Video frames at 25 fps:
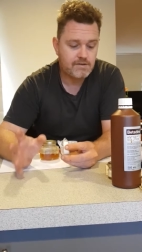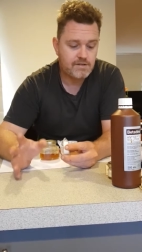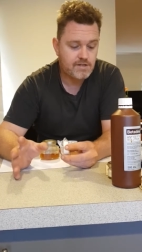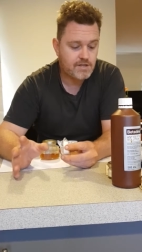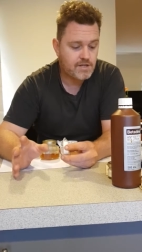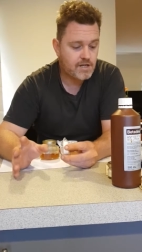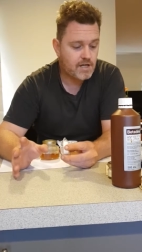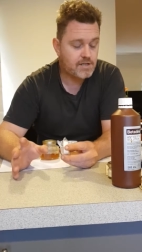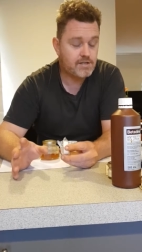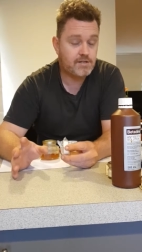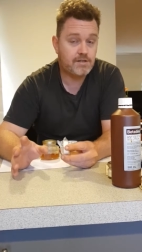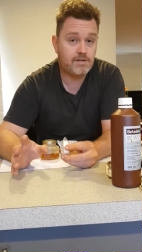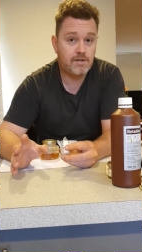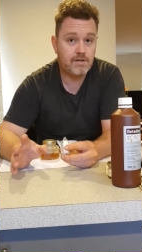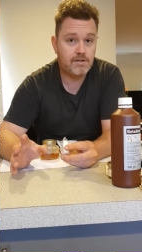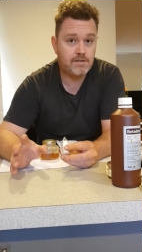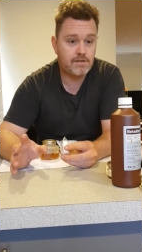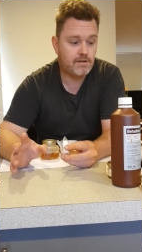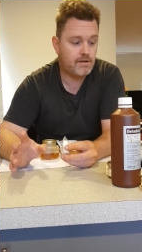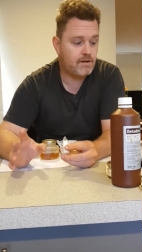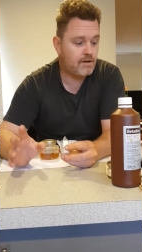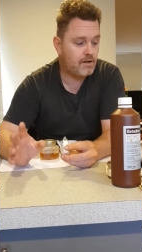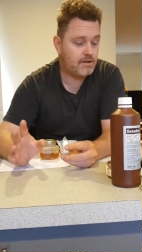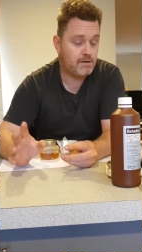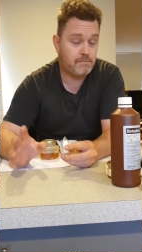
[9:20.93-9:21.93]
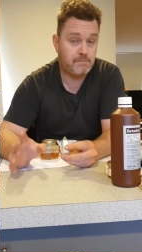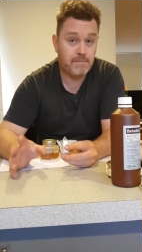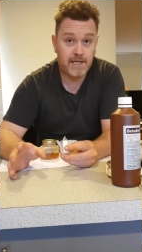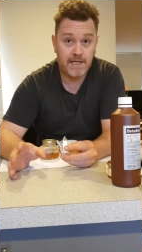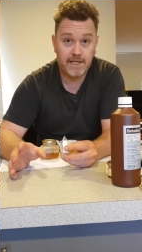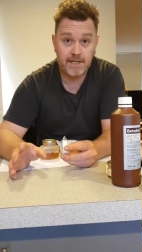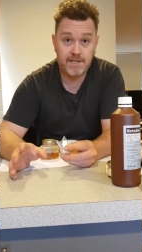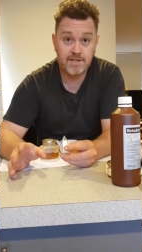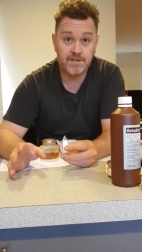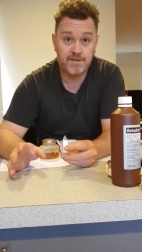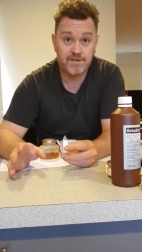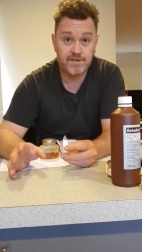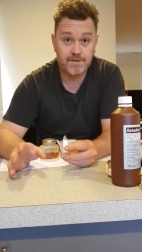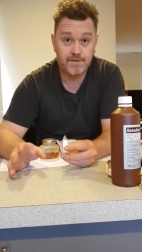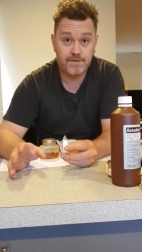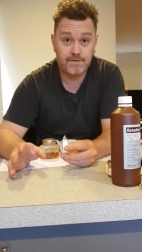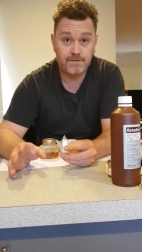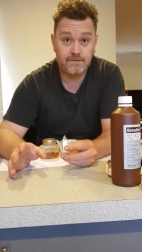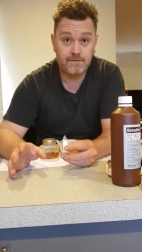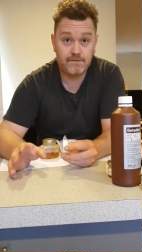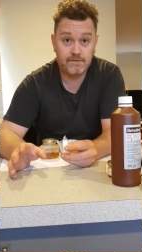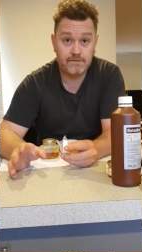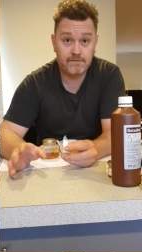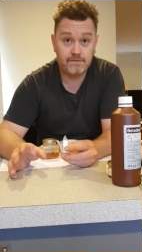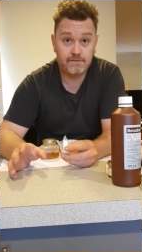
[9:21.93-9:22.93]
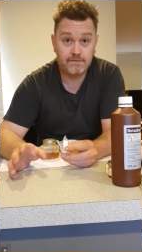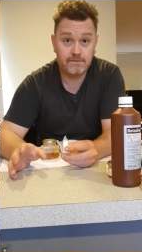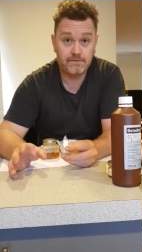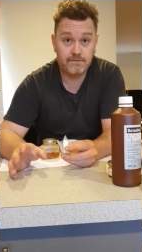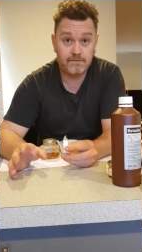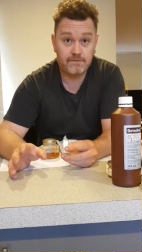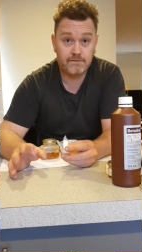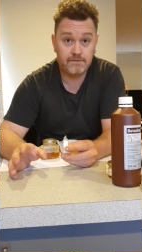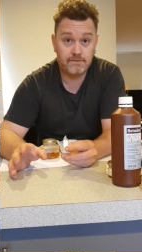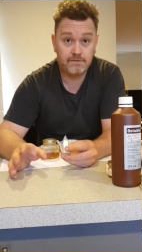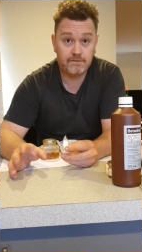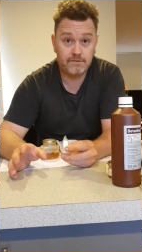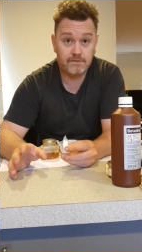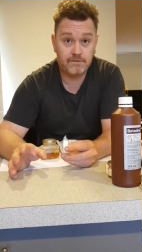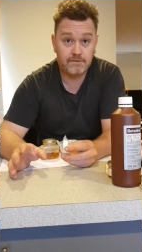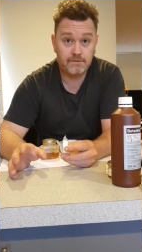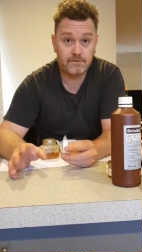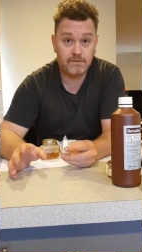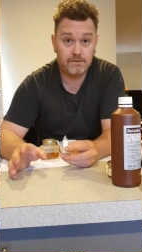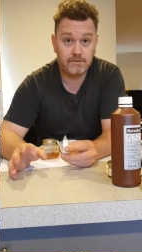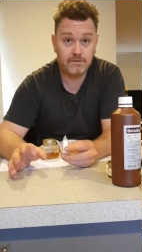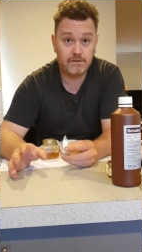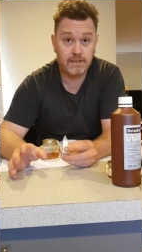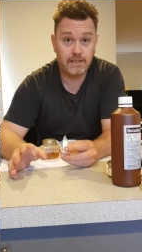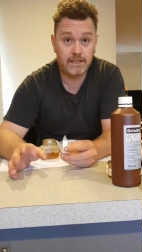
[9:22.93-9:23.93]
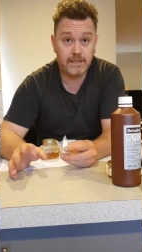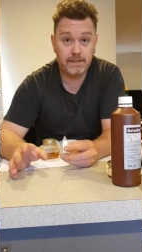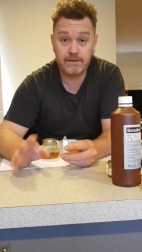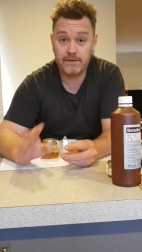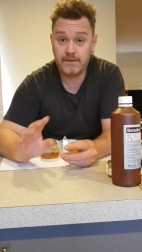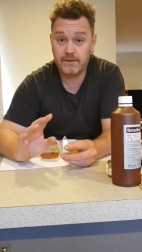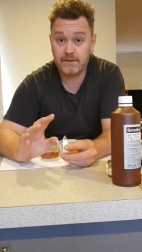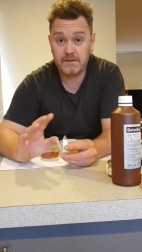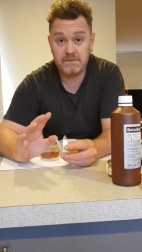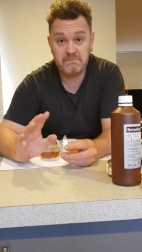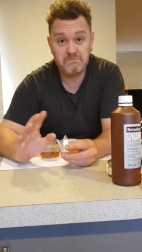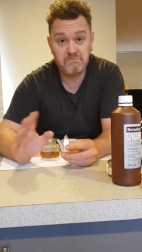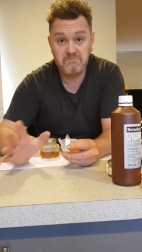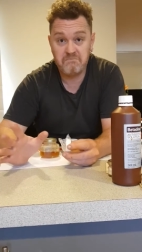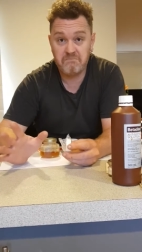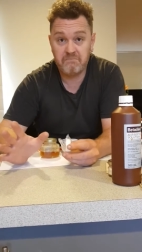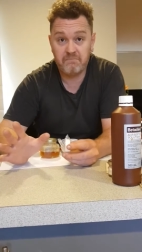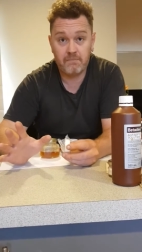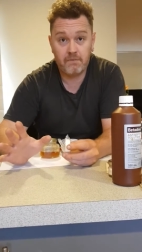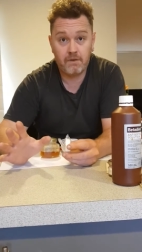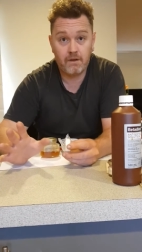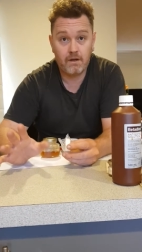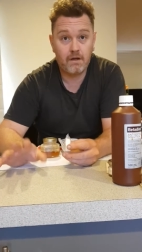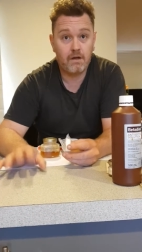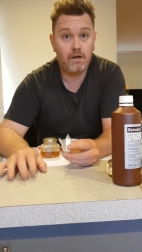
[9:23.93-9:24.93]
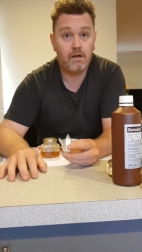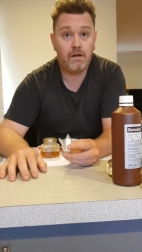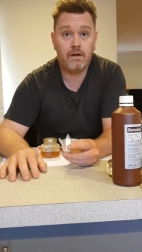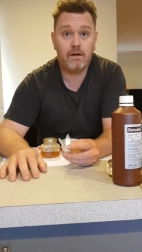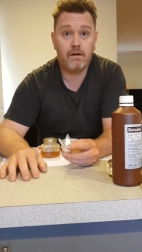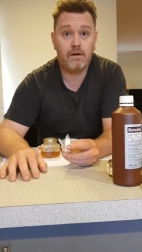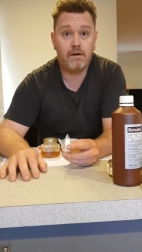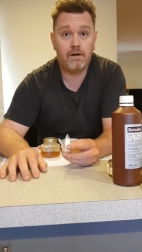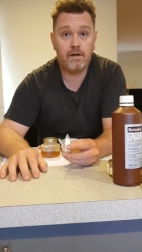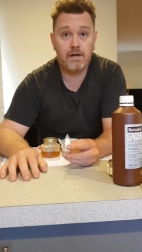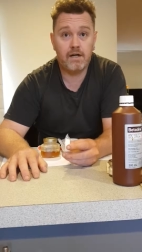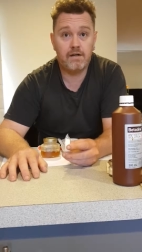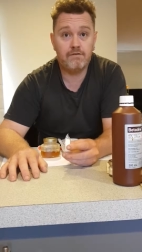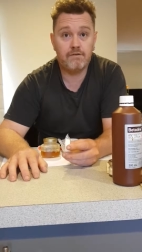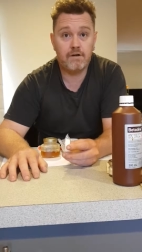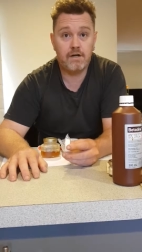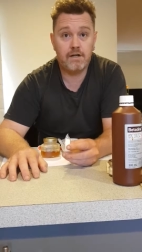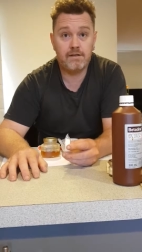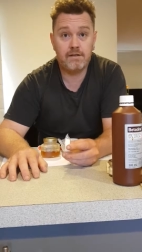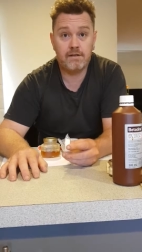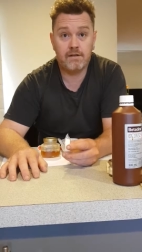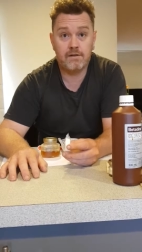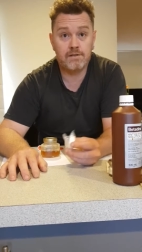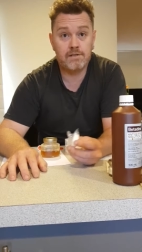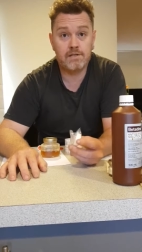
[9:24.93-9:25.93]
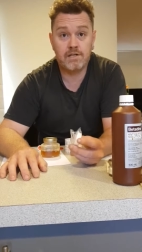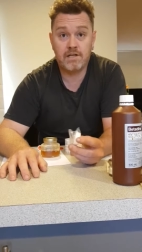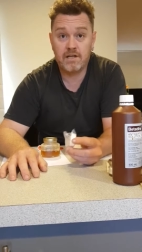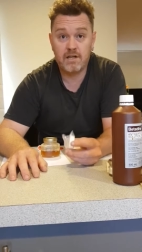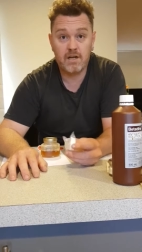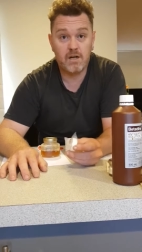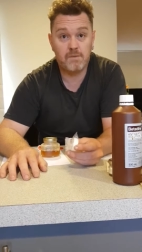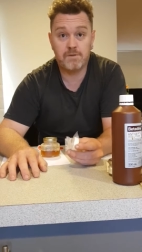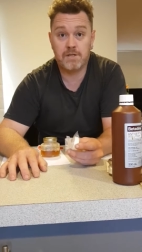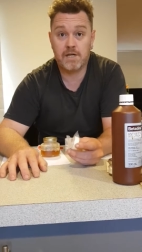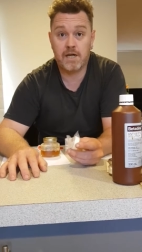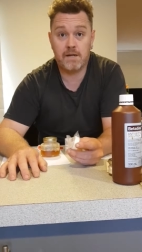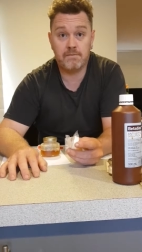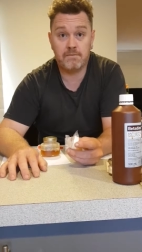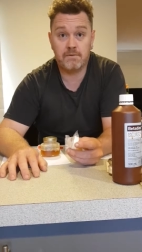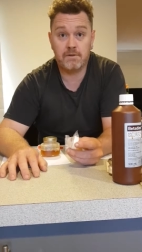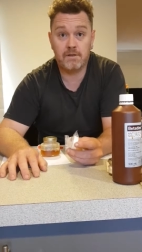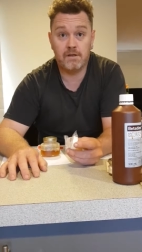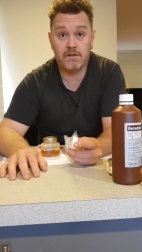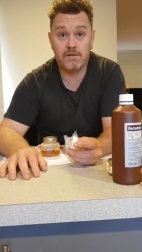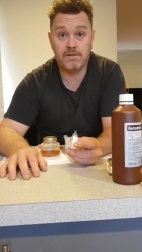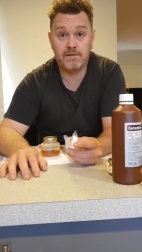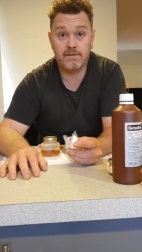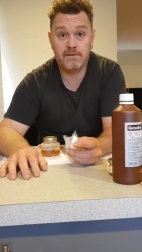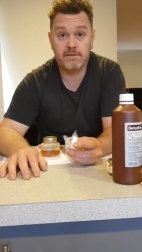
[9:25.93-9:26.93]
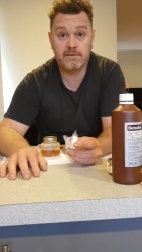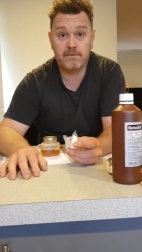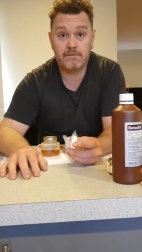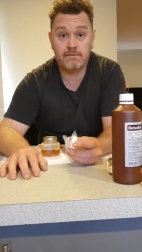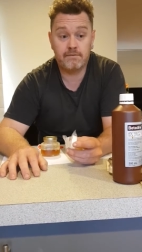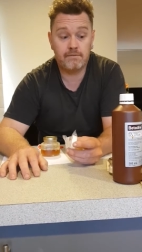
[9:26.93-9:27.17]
Just use it on your bandages. Okay? No need for anything else, helps keep them close.